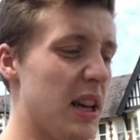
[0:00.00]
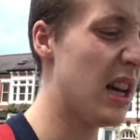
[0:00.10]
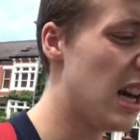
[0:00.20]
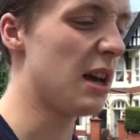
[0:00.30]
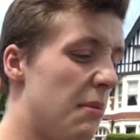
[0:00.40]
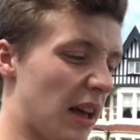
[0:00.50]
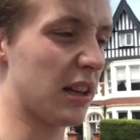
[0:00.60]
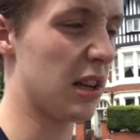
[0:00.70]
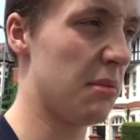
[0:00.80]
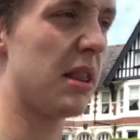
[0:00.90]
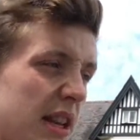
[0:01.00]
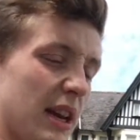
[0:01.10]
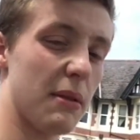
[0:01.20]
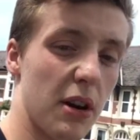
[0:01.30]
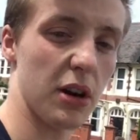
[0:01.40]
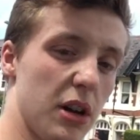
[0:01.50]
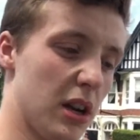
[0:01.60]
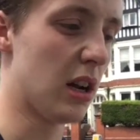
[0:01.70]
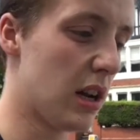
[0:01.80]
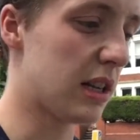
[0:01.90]
knee. But that's going to be the day where I
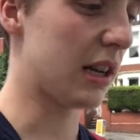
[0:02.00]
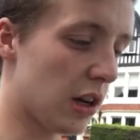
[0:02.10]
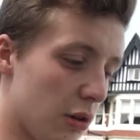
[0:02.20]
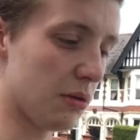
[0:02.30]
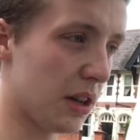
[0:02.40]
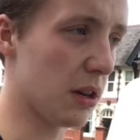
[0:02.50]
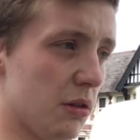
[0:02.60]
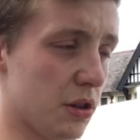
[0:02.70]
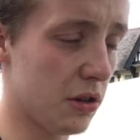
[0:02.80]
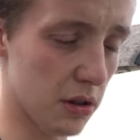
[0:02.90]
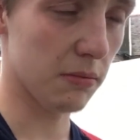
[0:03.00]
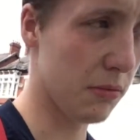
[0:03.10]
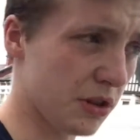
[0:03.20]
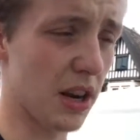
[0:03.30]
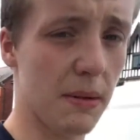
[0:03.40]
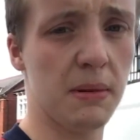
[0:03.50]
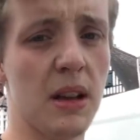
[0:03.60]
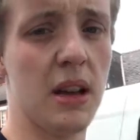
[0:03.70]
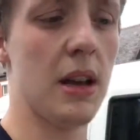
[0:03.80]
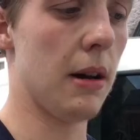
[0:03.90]
tend to only go gym.
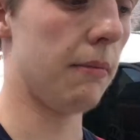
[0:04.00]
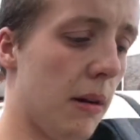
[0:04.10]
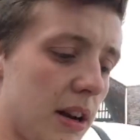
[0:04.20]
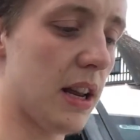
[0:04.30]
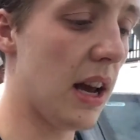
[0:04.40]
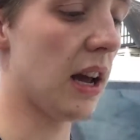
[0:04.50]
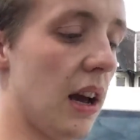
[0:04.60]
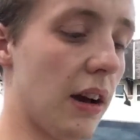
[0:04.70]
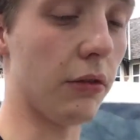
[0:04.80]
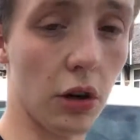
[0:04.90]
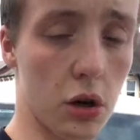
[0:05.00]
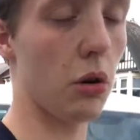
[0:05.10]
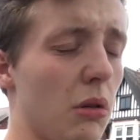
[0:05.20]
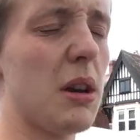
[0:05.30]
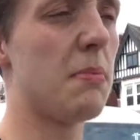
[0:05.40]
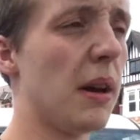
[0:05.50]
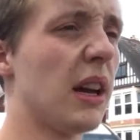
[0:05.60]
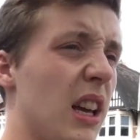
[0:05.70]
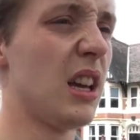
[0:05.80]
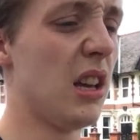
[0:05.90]
Monday, I've got
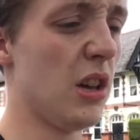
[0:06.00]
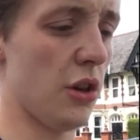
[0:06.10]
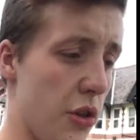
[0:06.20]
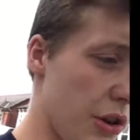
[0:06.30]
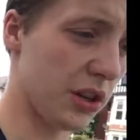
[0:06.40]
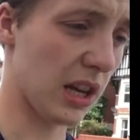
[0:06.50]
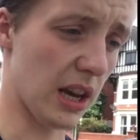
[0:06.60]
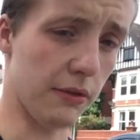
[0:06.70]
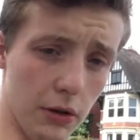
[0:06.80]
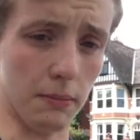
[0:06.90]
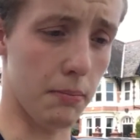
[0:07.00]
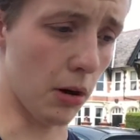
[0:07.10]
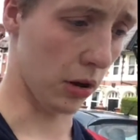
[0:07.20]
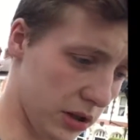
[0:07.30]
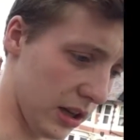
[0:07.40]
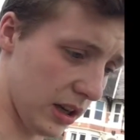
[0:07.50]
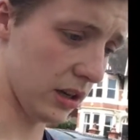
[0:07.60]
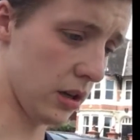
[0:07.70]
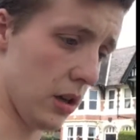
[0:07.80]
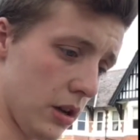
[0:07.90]
goalkeeping. Thursday, I've got
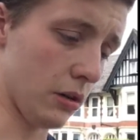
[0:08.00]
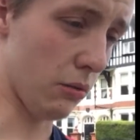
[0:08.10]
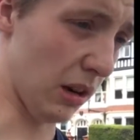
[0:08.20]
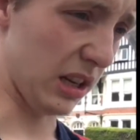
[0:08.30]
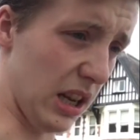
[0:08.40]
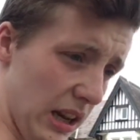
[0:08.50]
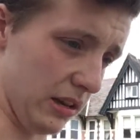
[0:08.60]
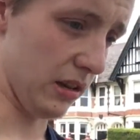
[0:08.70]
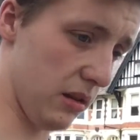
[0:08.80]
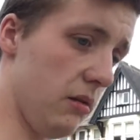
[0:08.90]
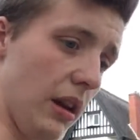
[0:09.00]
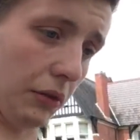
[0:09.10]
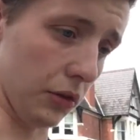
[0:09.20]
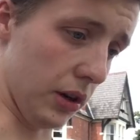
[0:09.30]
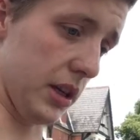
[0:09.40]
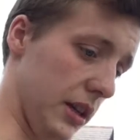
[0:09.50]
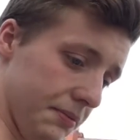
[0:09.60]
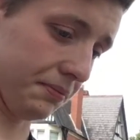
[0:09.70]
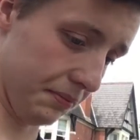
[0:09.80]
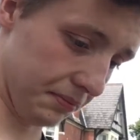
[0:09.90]
boxing. Wednesday, have
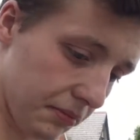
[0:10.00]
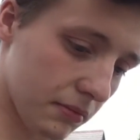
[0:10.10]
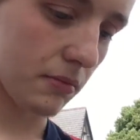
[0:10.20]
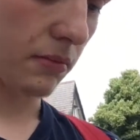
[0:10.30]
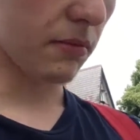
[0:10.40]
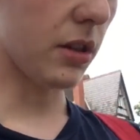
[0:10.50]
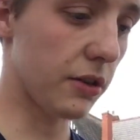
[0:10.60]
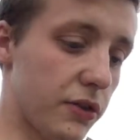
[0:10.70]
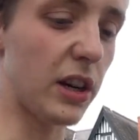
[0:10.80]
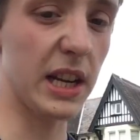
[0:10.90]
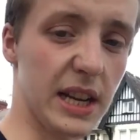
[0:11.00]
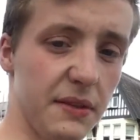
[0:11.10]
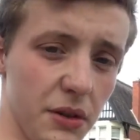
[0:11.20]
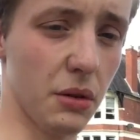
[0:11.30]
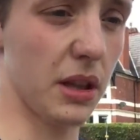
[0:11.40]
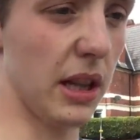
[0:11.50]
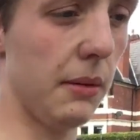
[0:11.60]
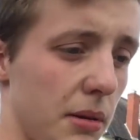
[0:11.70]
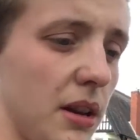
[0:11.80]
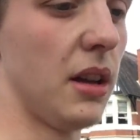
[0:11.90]
karate. Friday I have youth
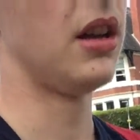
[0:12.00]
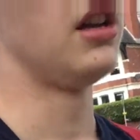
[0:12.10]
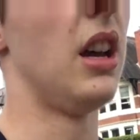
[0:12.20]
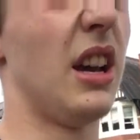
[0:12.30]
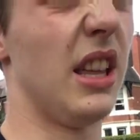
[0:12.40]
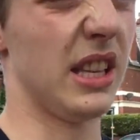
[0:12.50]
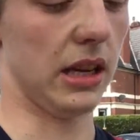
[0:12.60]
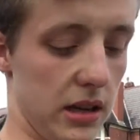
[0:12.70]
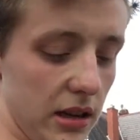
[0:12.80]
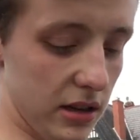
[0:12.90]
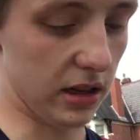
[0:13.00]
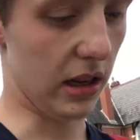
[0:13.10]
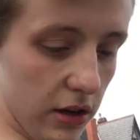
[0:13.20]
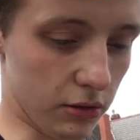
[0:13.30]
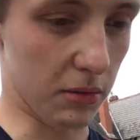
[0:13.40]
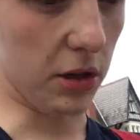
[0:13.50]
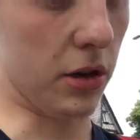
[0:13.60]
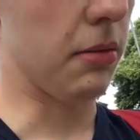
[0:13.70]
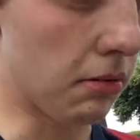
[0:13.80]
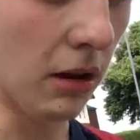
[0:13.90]
club, and then Saturday and Sunday I normally just